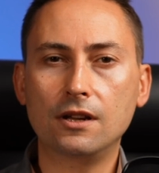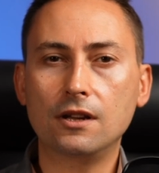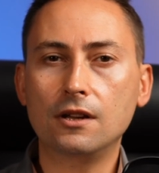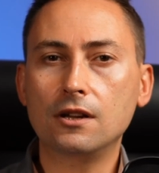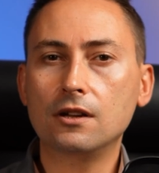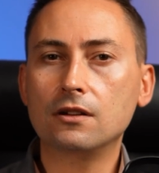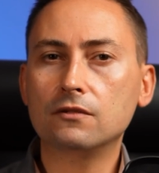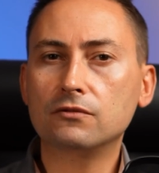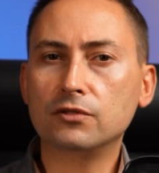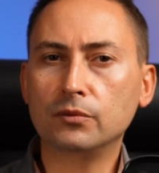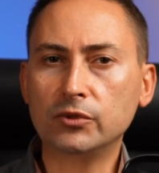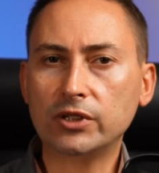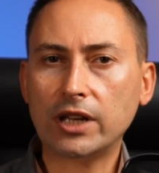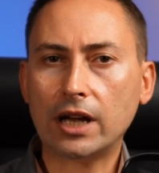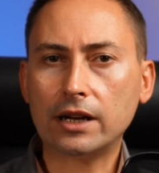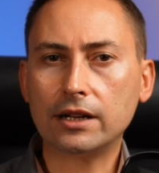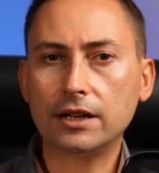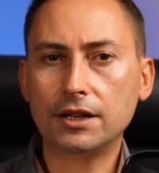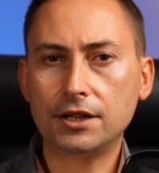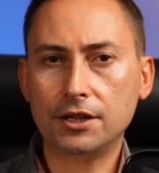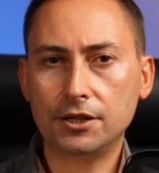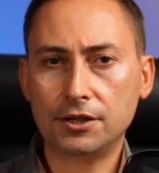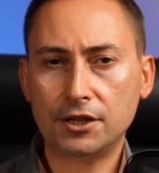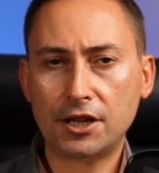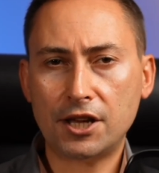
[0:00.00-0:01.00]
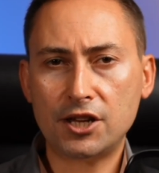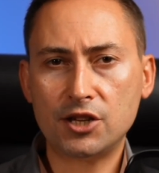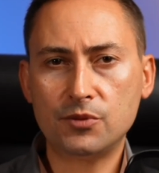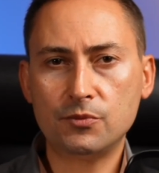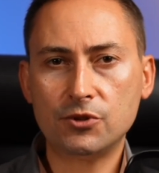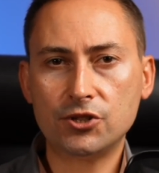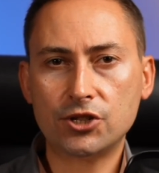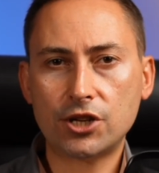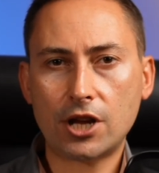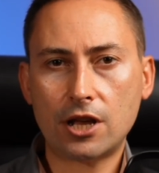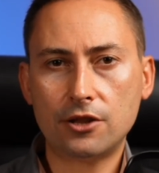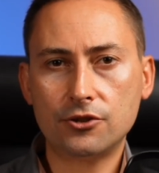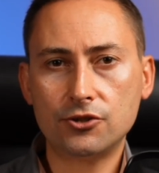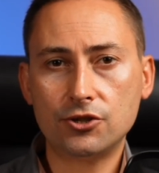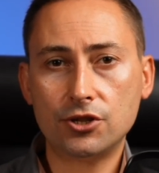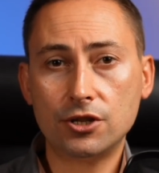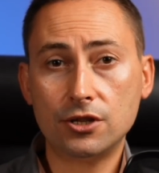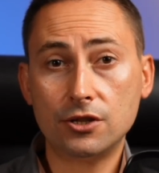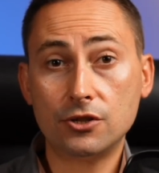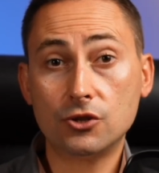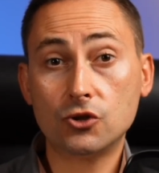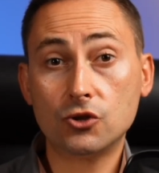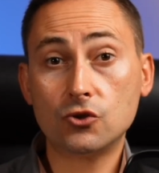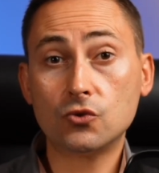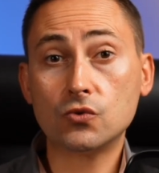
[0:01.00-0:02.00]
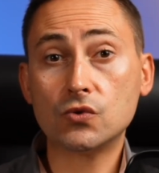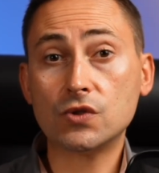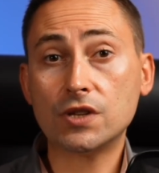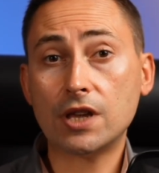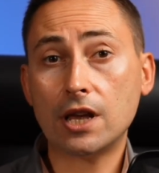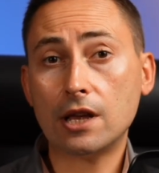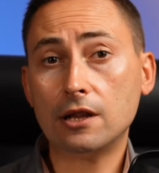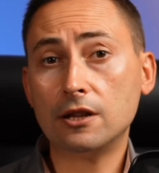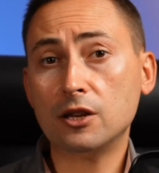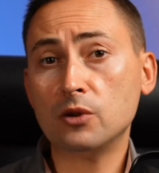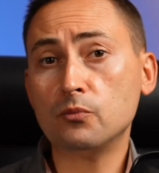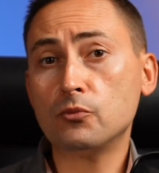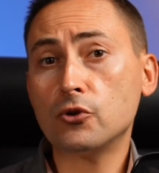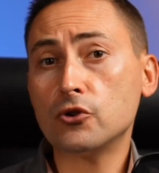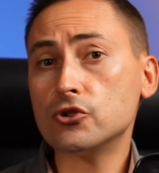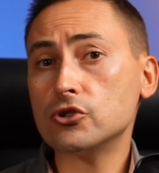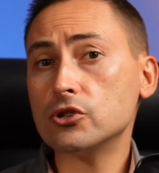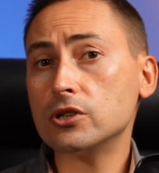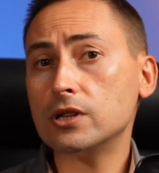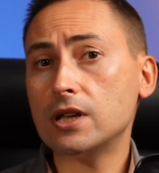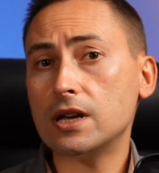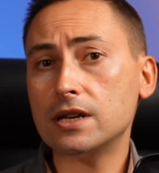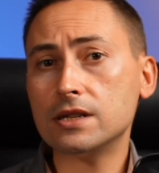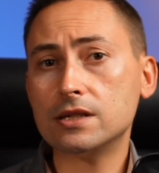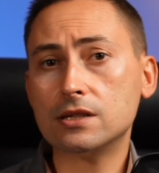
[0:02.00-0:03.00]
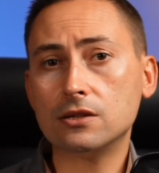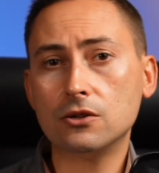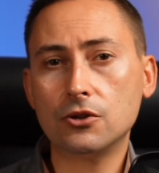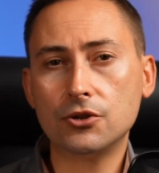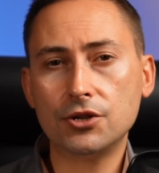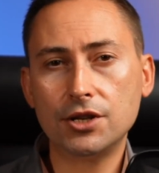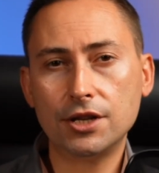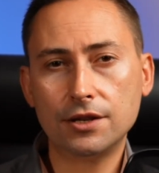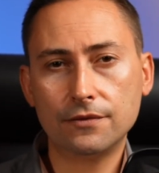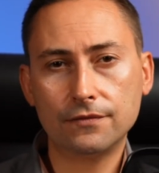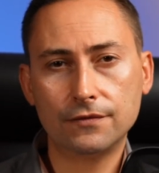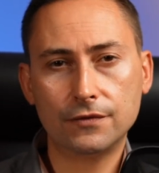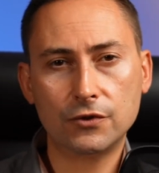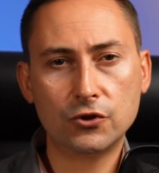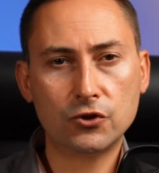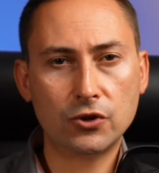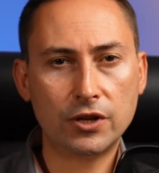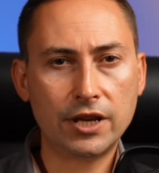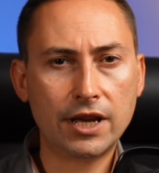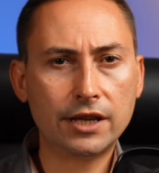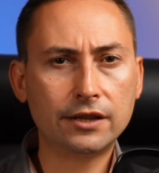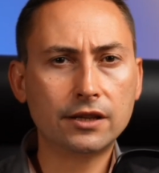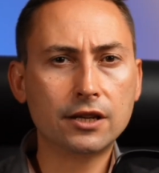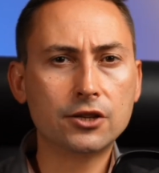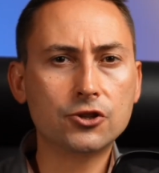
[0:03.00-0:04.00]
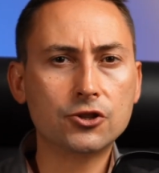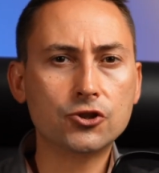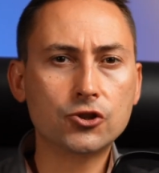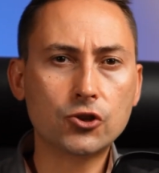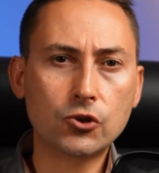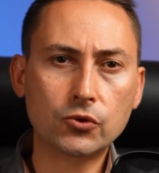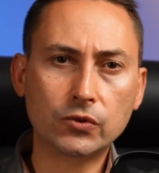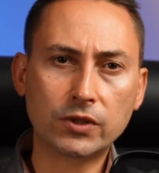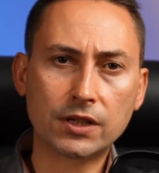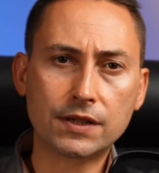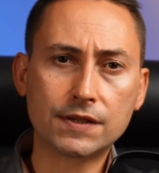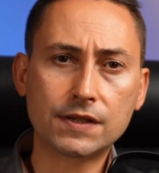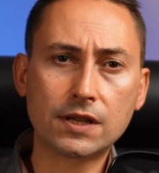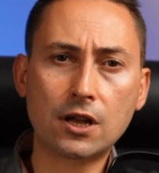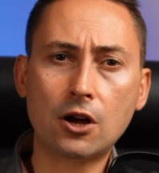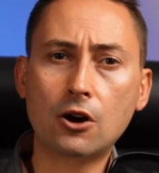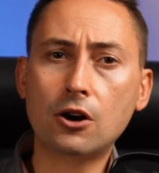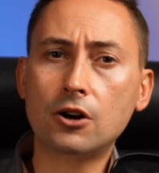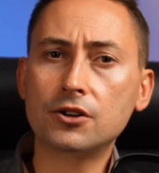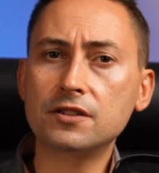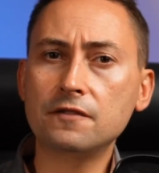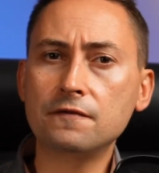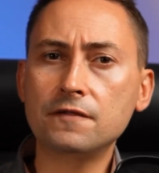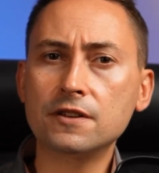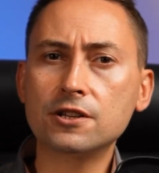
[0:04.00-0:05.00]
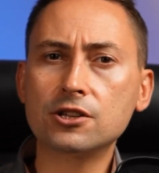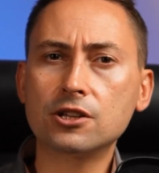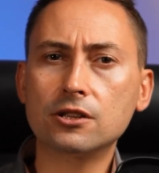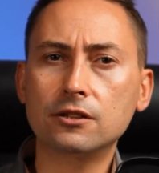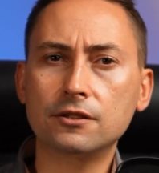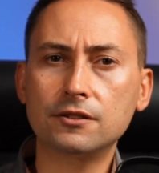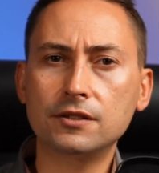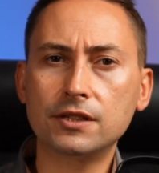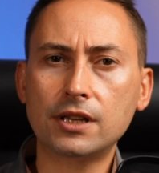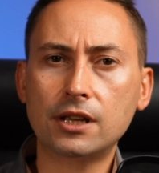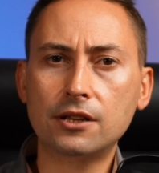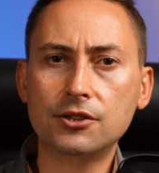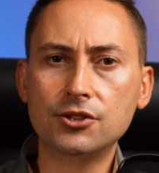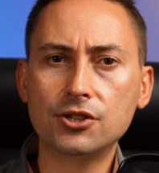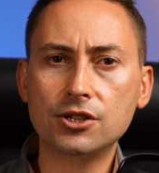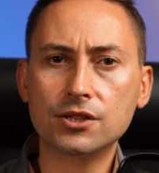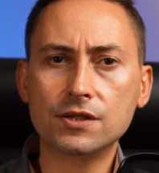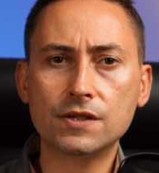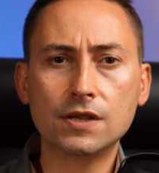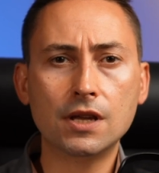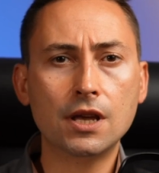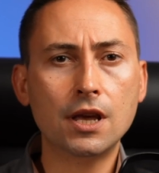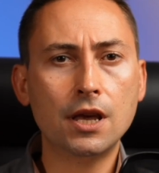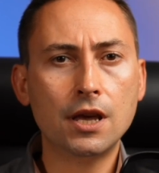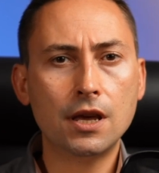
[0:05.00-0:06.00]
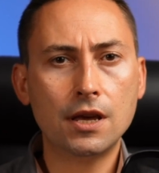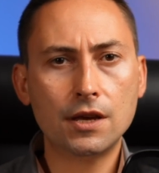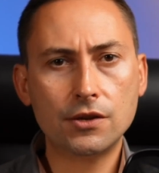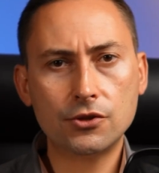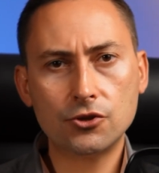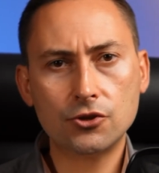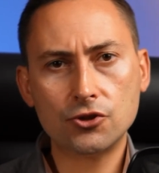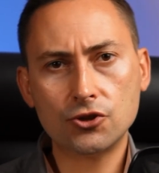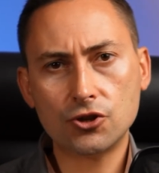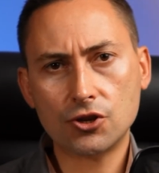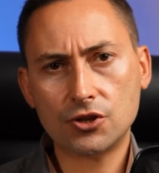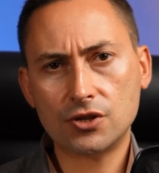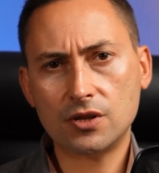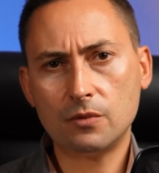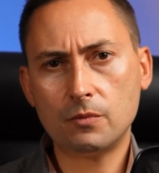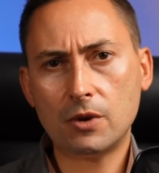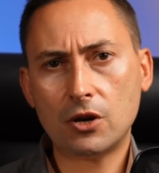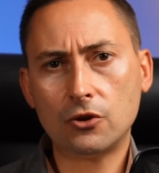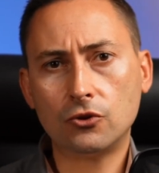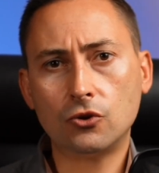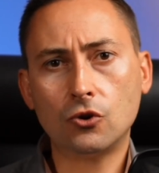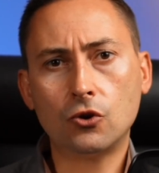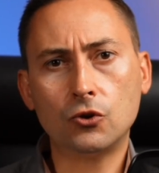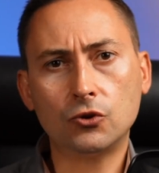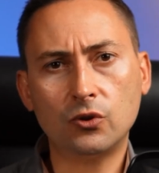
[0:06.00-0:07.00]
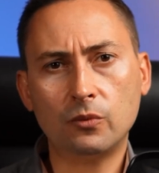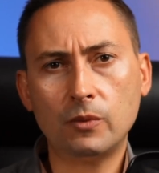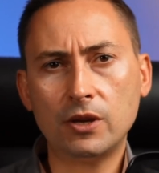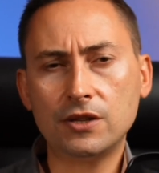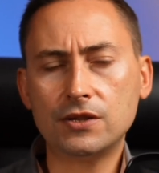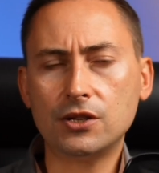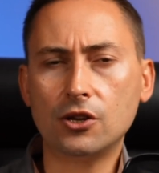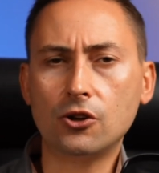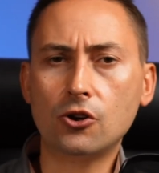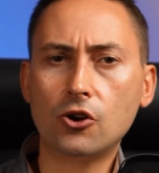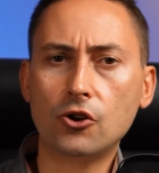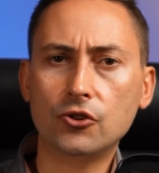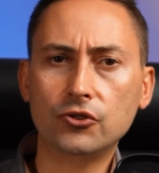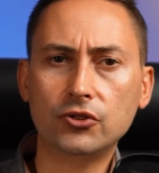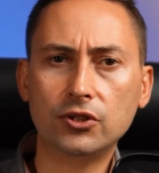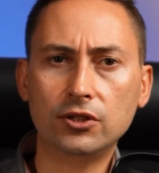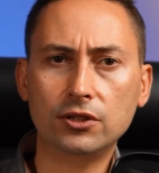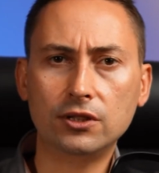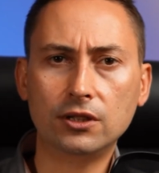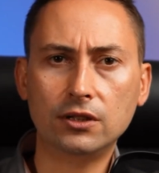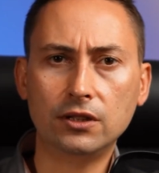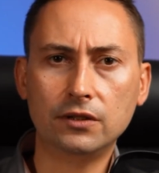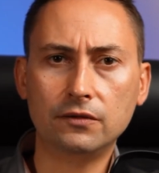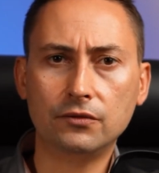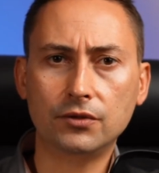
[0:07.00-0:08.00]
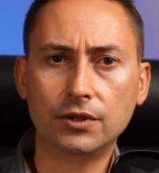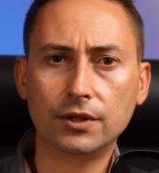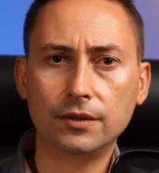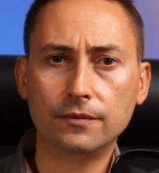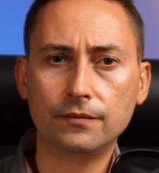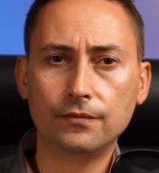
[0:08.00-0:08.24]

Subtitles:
From tackling engagement challenges to scaling personalized learning, Juliette has shown us how artificial intelligence isn't just about automating content delivery.